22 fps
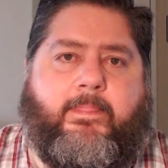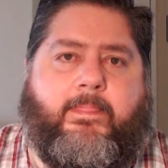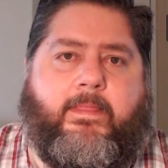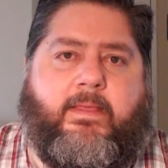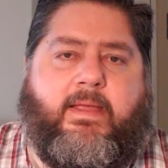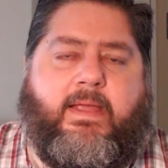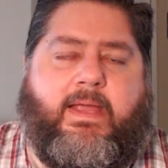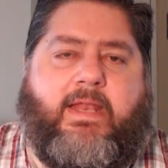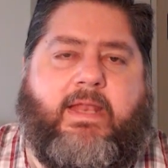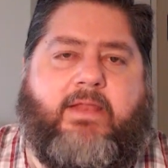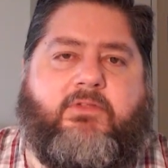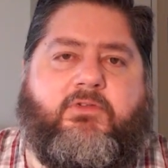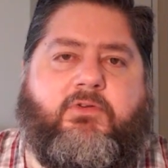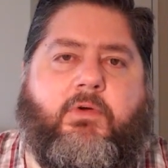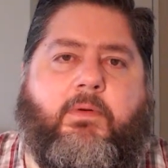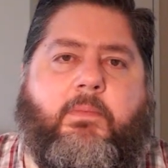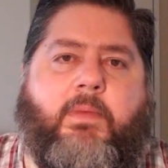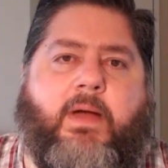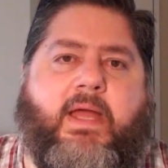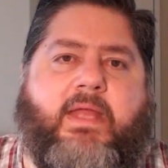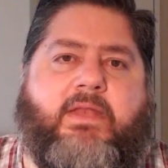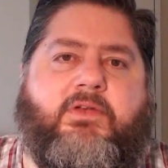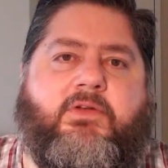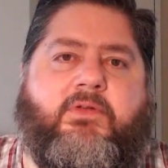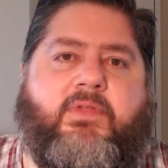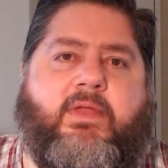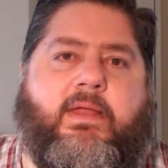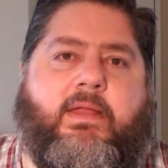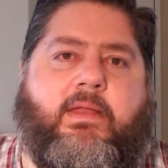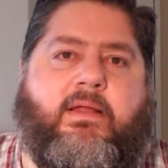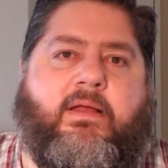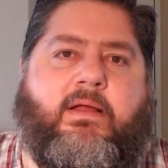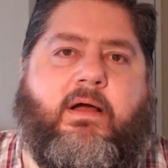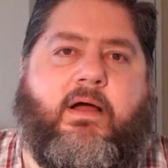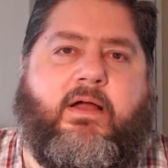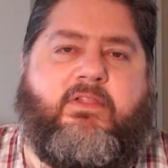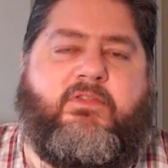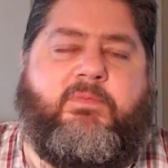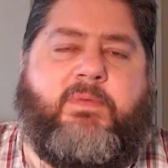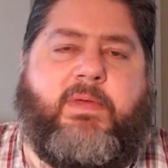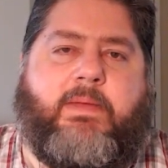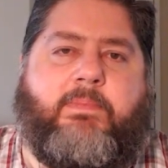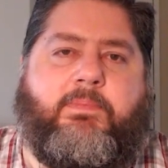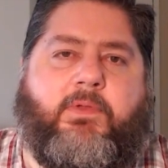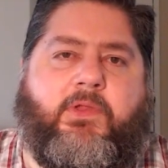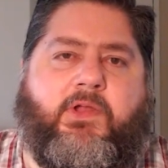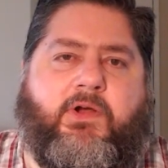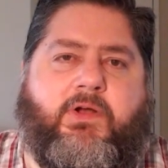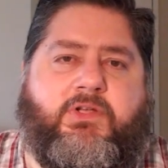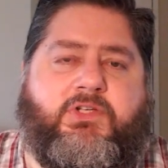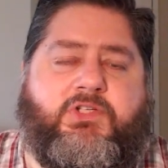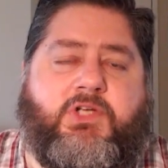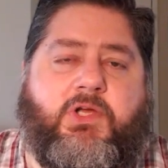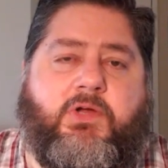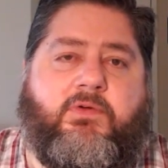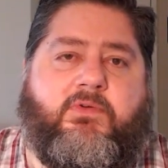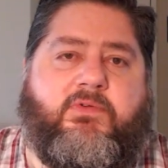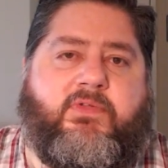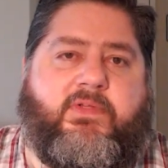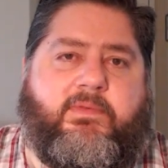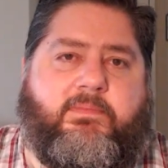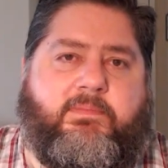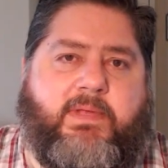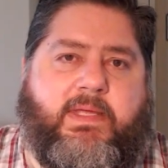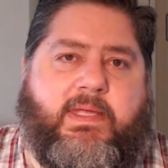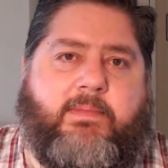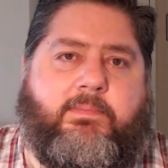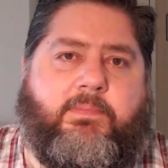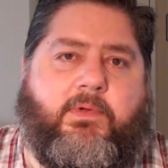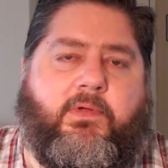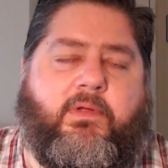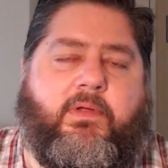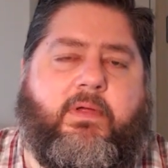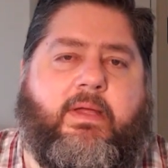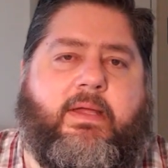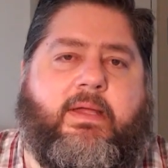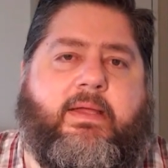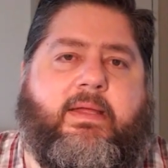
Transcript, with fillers: And it's a reminder that God's people are a chosen people